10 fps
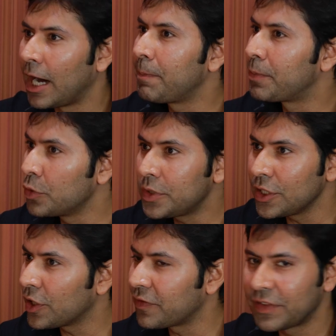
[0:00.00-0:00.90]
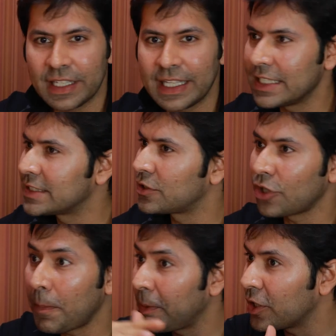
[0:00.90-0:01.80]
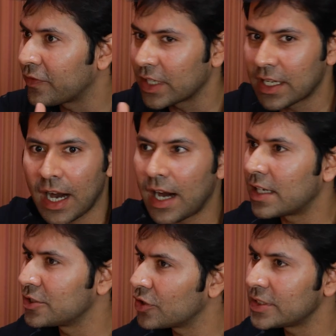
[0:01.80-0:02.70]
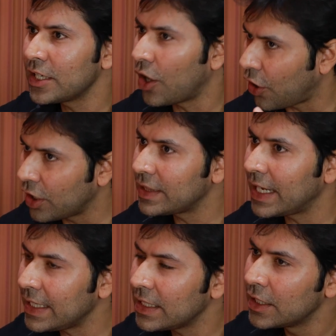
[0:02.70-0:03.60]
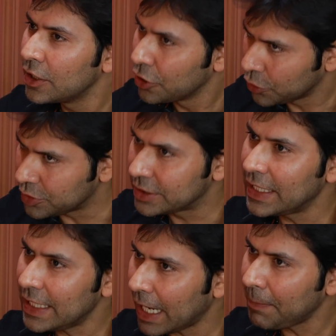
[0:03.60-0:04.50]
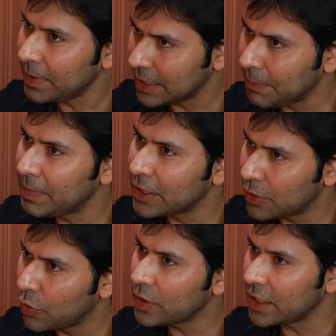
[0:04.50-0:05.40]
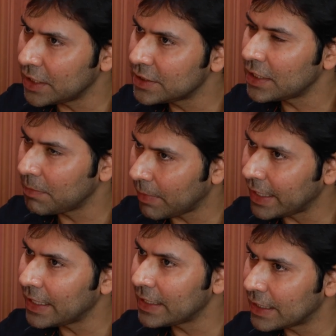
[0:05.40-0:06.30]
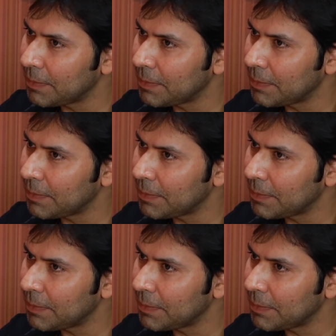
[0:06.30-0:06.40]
uprooting of trees, the toppling of the cars, you're saying all that could still happen, keeping the road condition in mind and